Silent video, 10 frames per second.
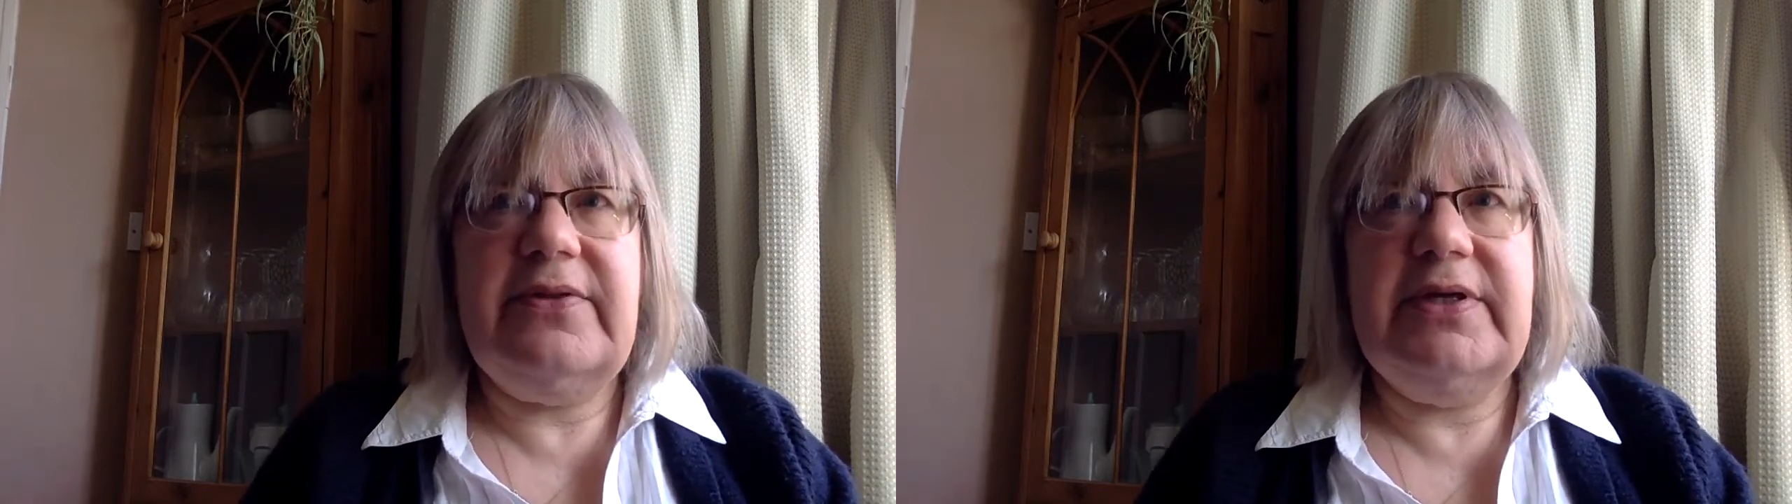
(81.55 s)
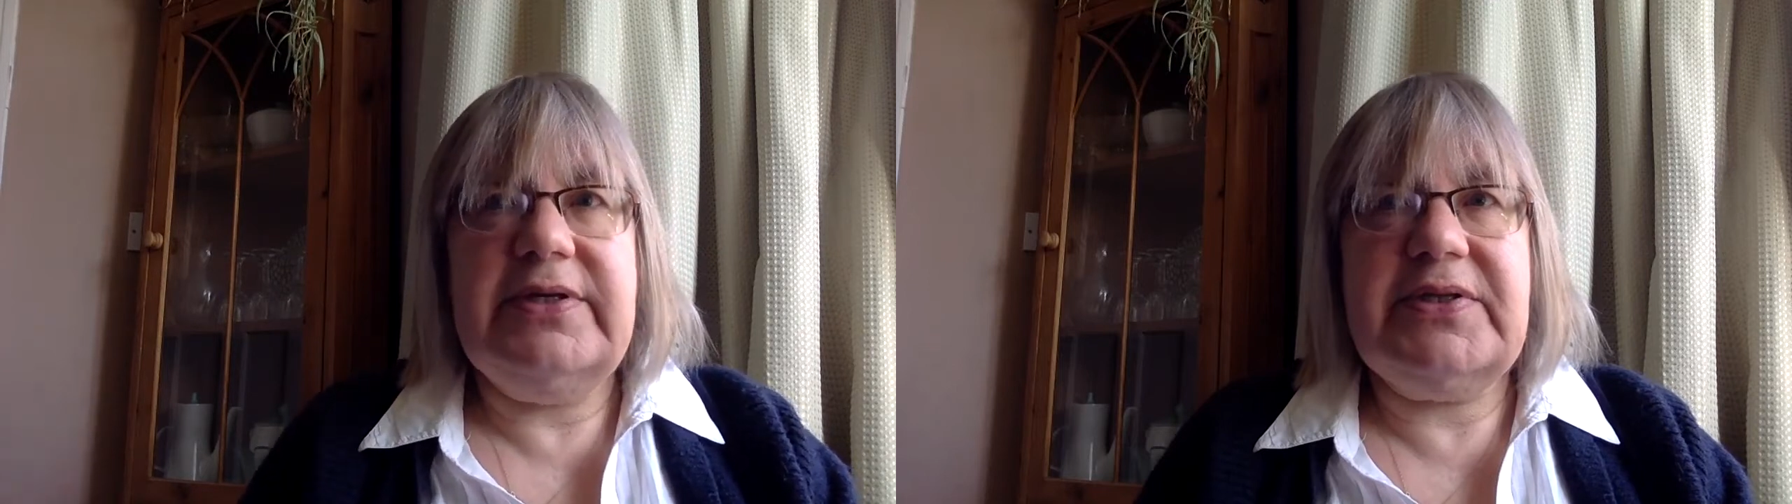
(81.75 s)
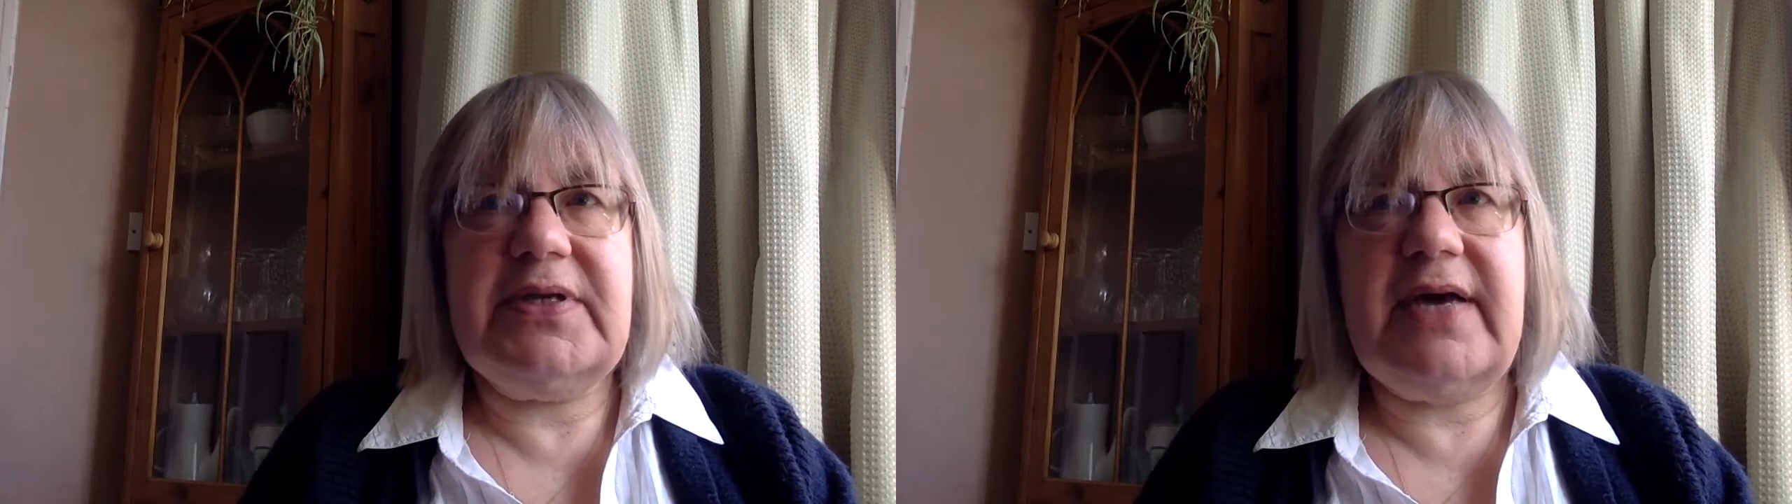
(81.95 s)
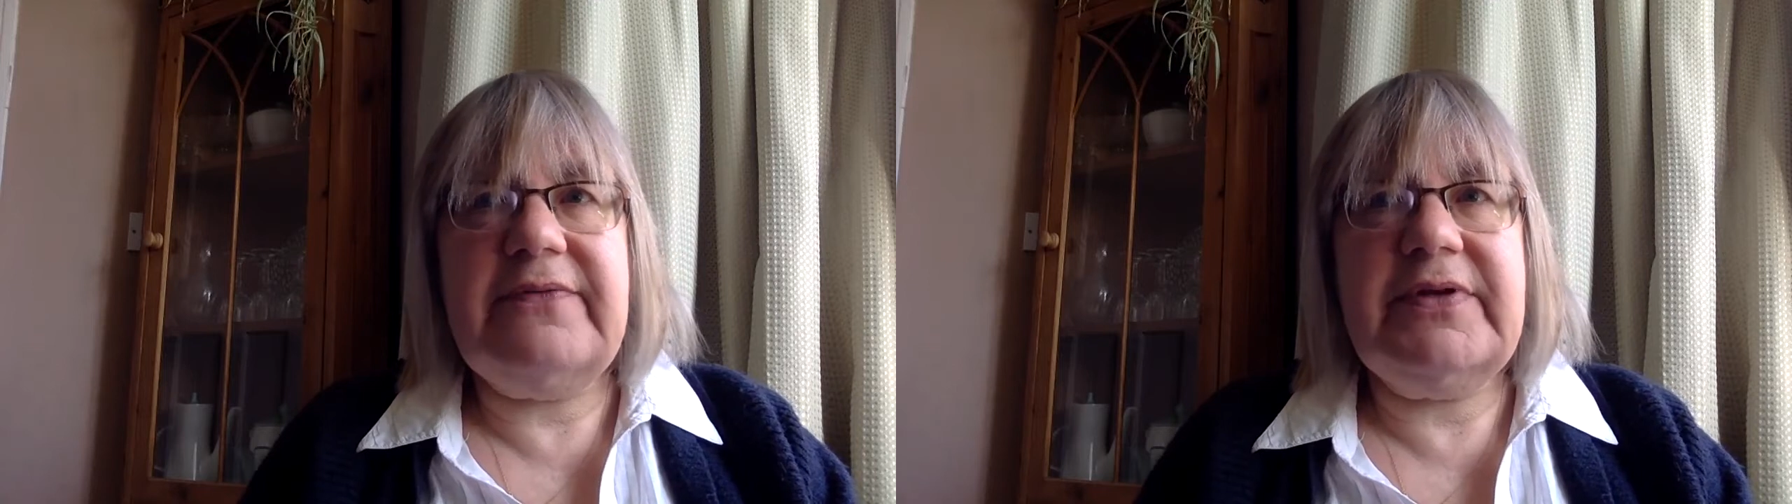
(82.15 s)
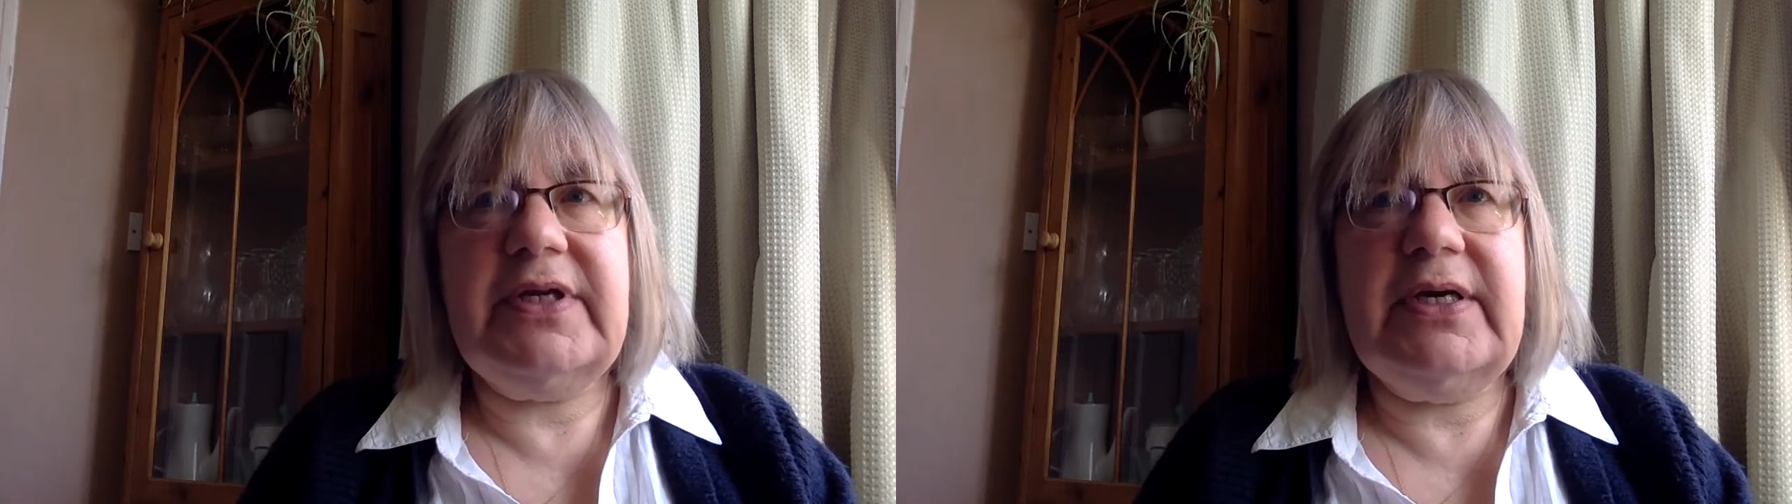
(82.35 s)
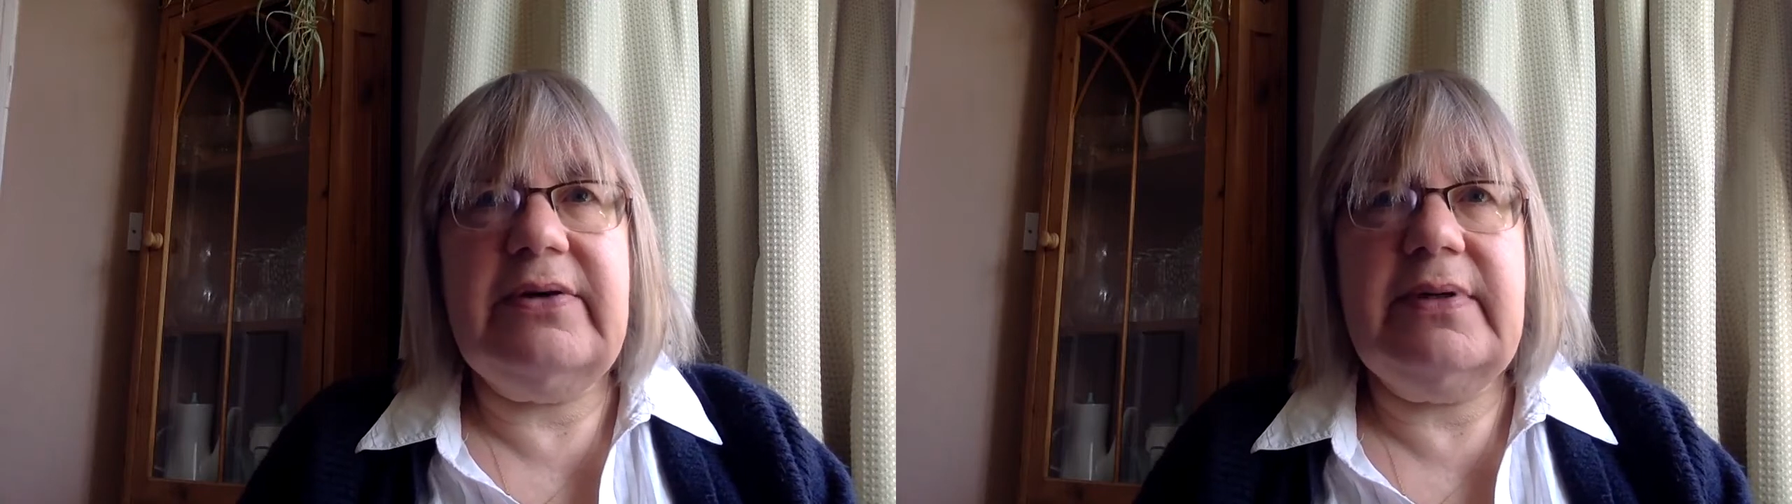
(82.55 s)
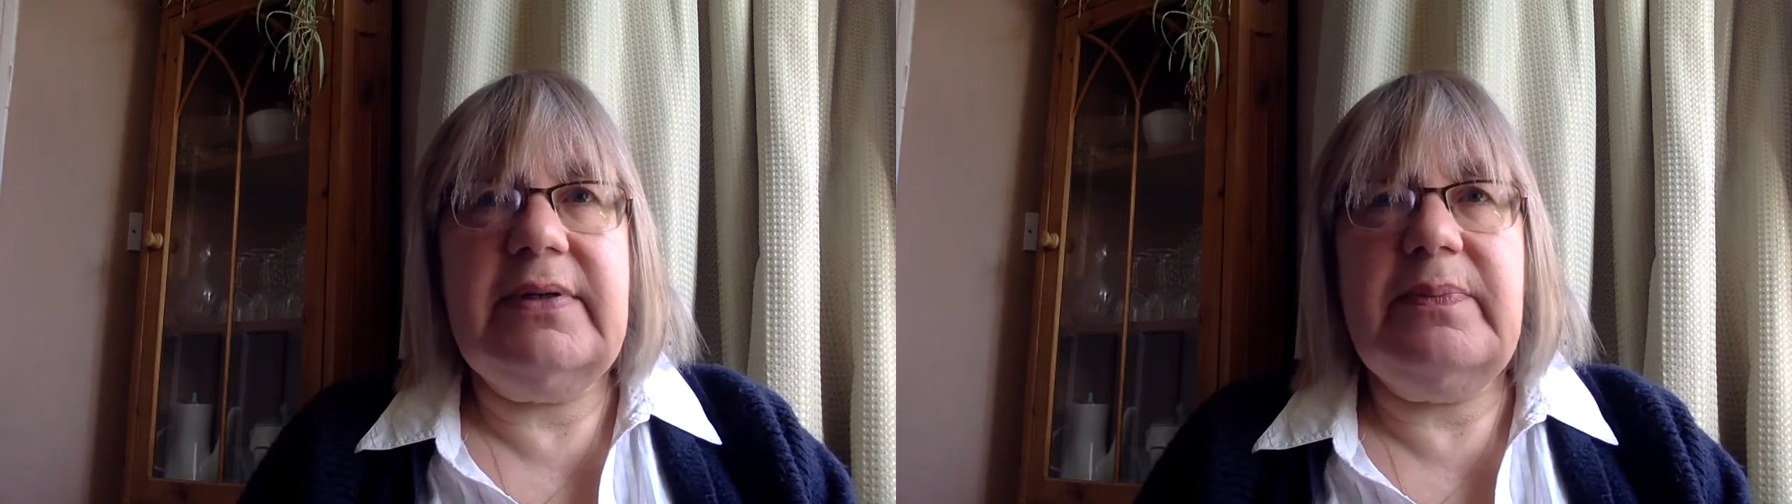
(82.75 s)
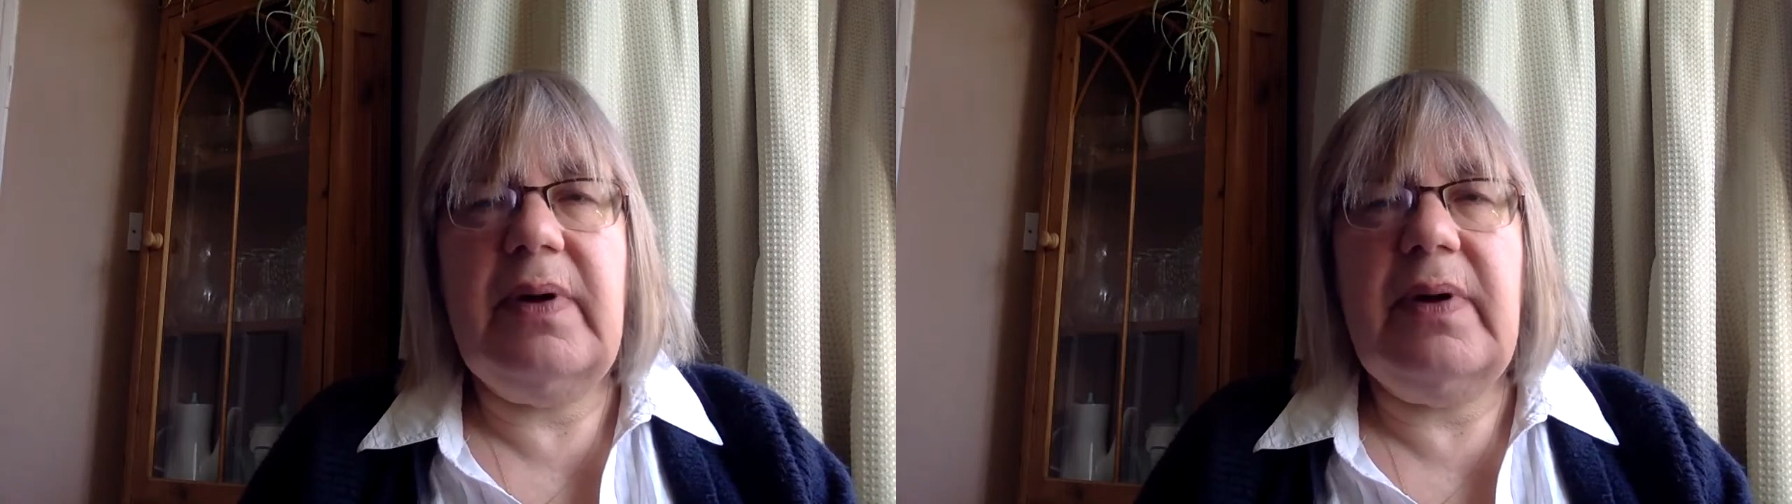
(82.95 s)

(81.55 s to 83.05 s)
that the governor and